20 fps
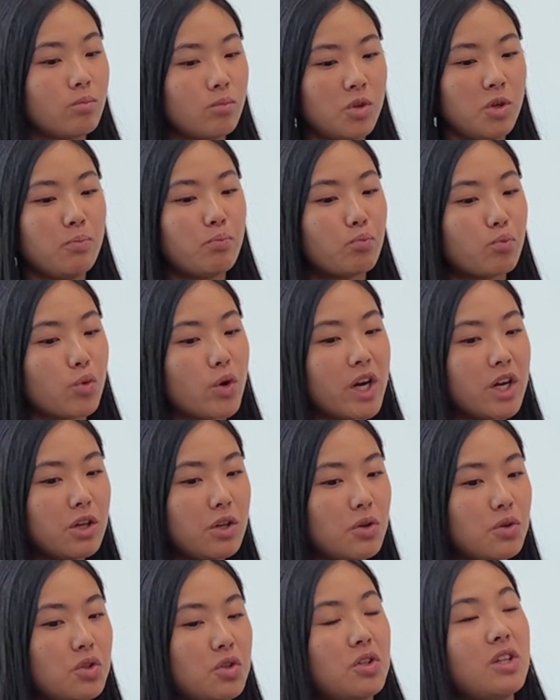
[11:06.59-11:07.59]
to
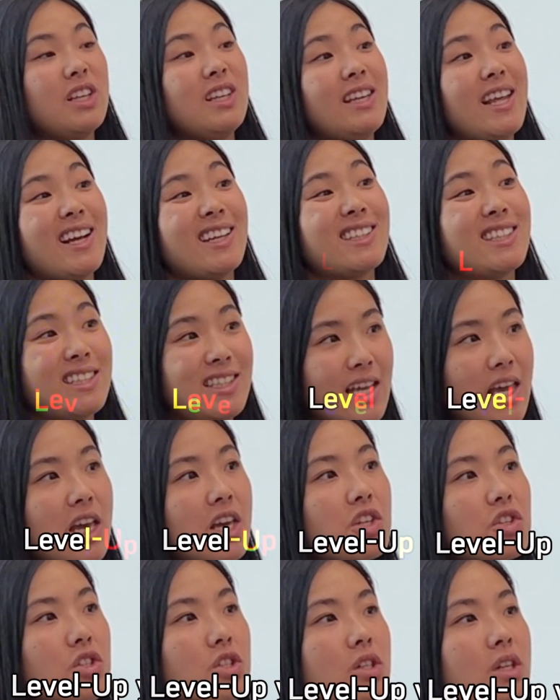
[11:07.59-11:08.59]
bring you to the next stage,
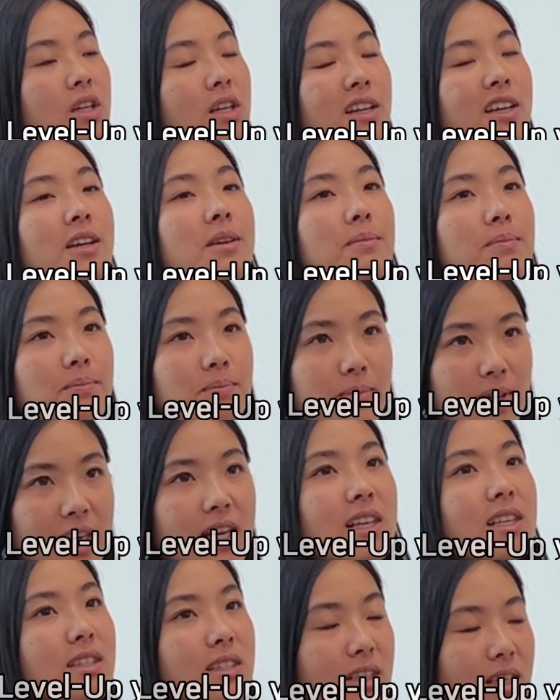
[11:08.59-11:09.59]
mm.
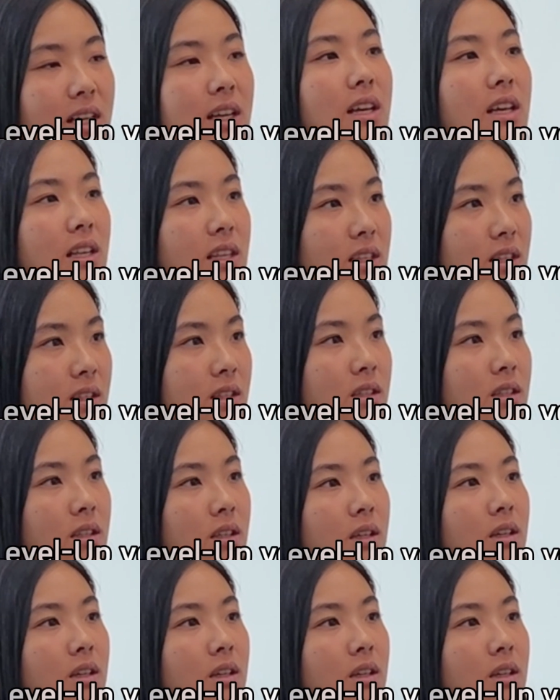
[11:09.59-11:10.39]
BDC is